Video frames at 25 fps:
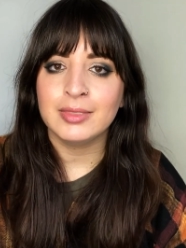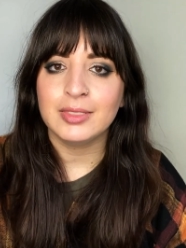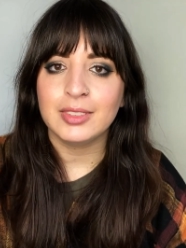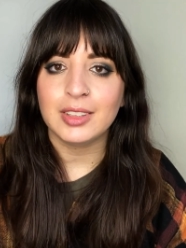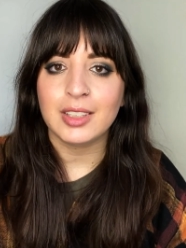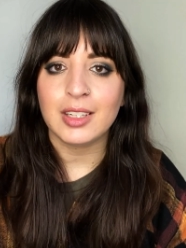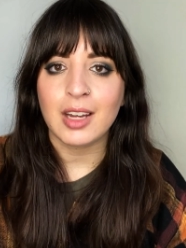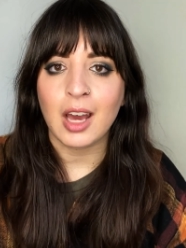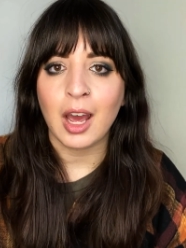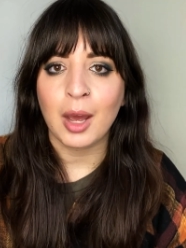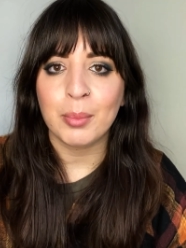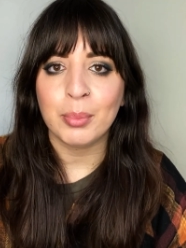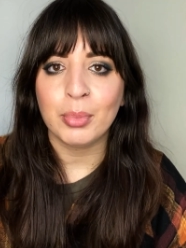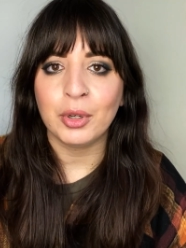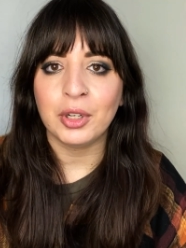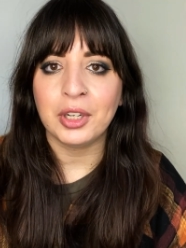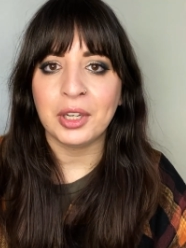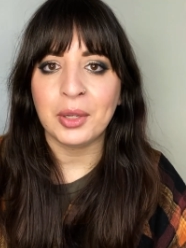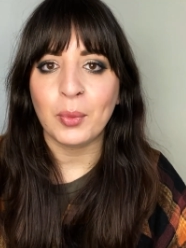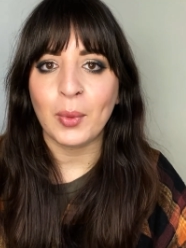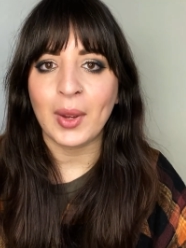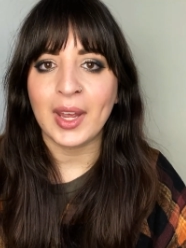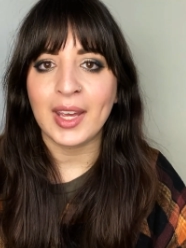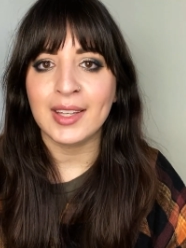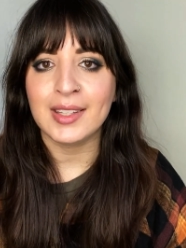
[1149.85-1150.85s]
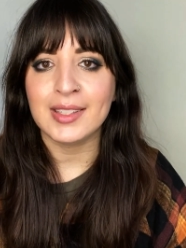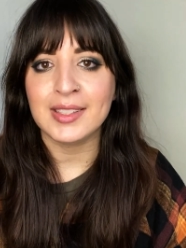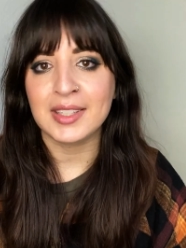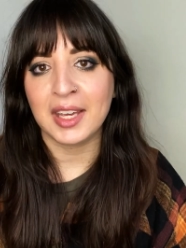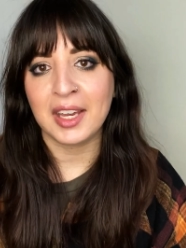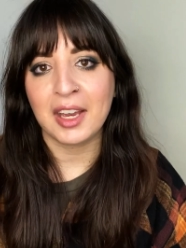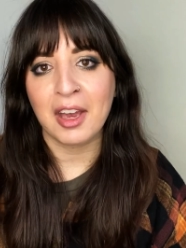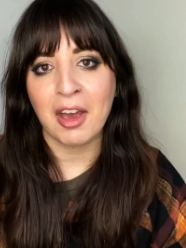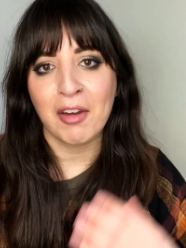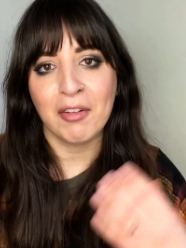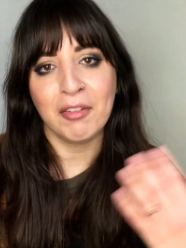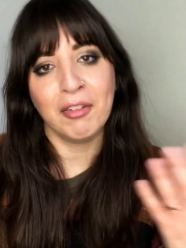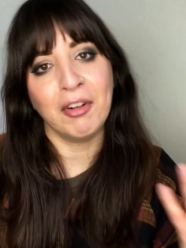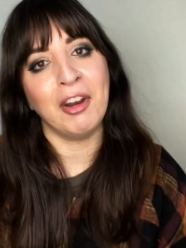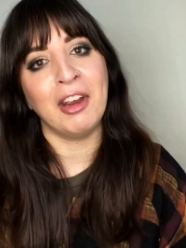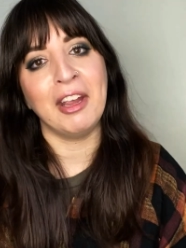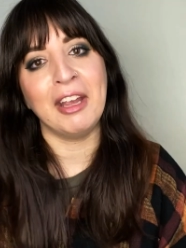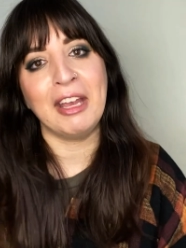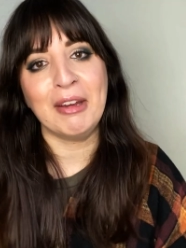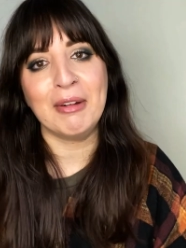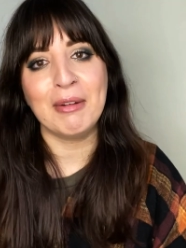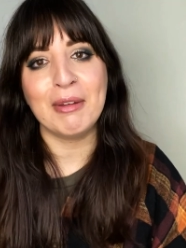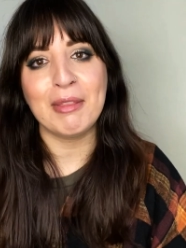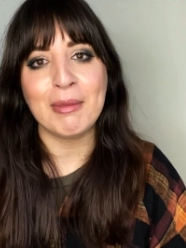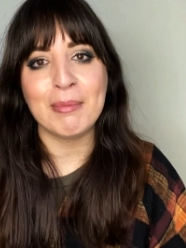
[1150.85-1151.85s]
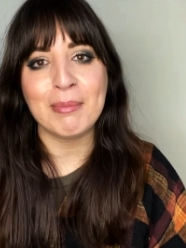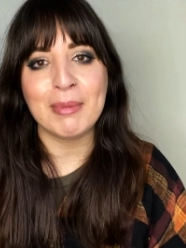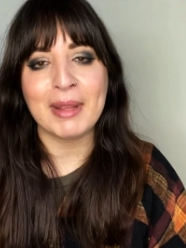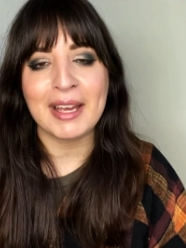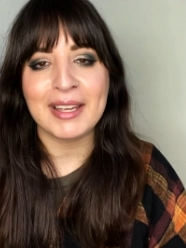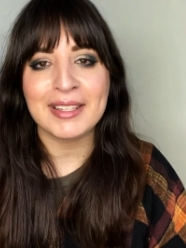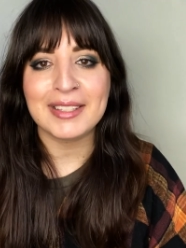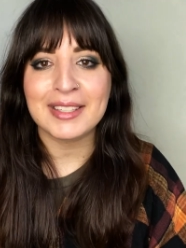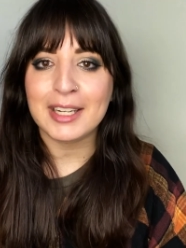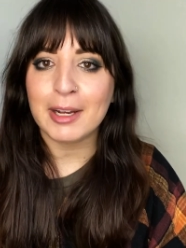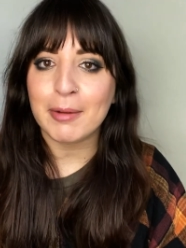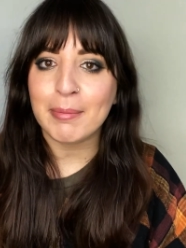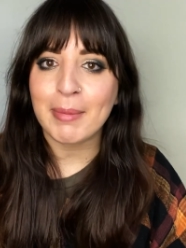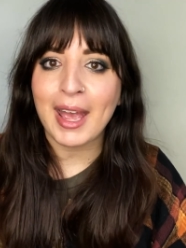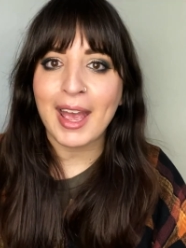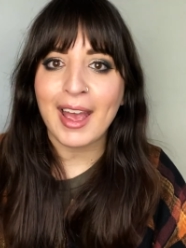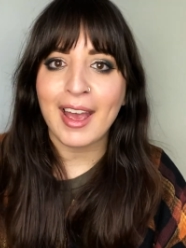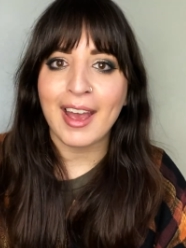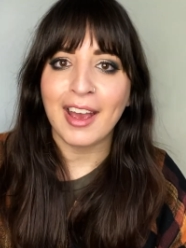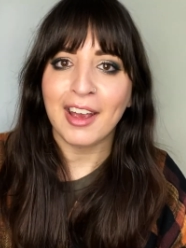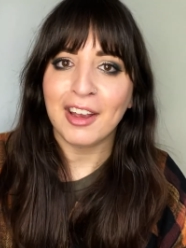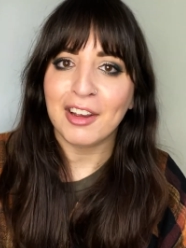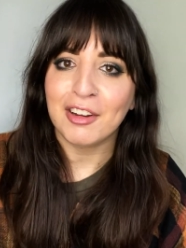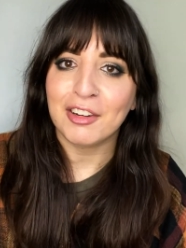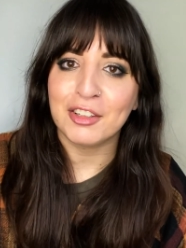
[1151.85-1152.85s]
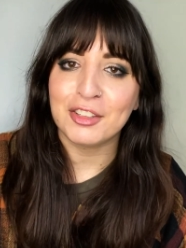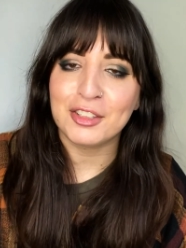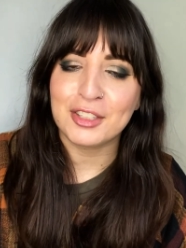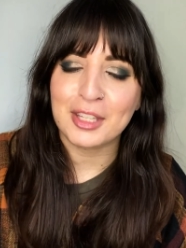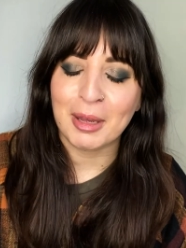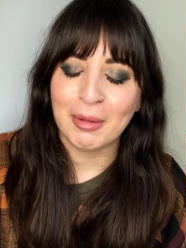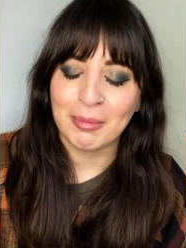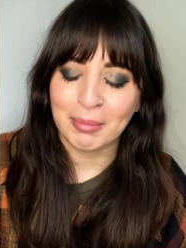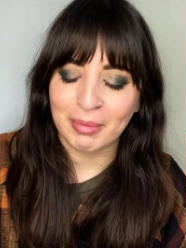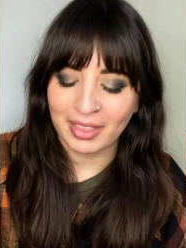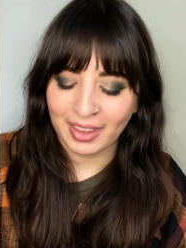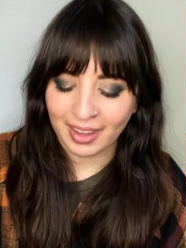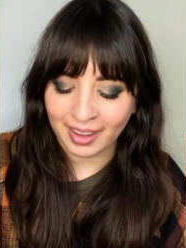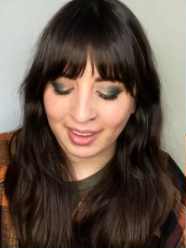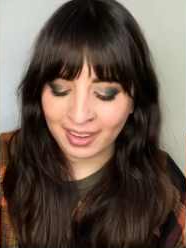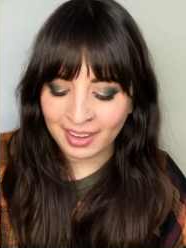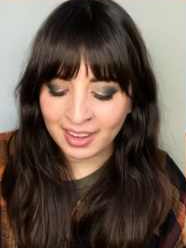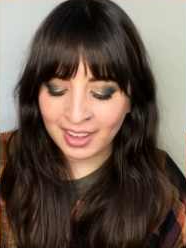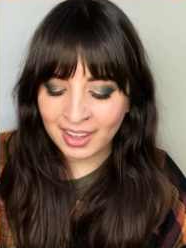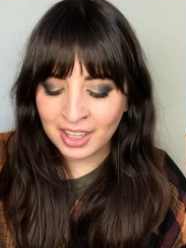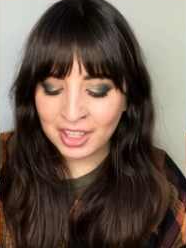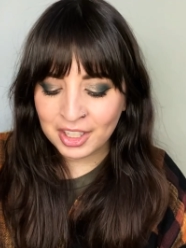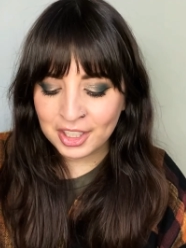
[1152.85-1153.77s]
not pretty ways, like covering it with a plastic bag or something.